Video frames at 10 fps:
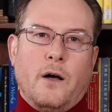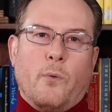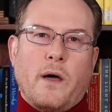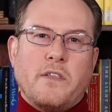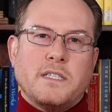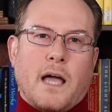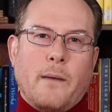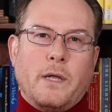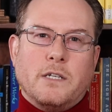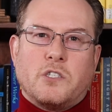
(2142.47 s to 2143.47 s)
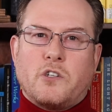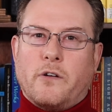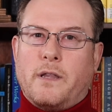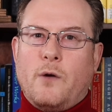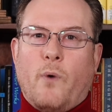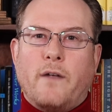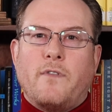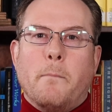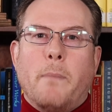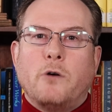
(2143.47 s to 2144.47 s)
While this comet is certainly one
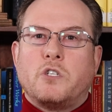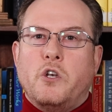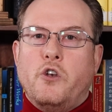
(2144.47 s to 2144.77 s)
of the most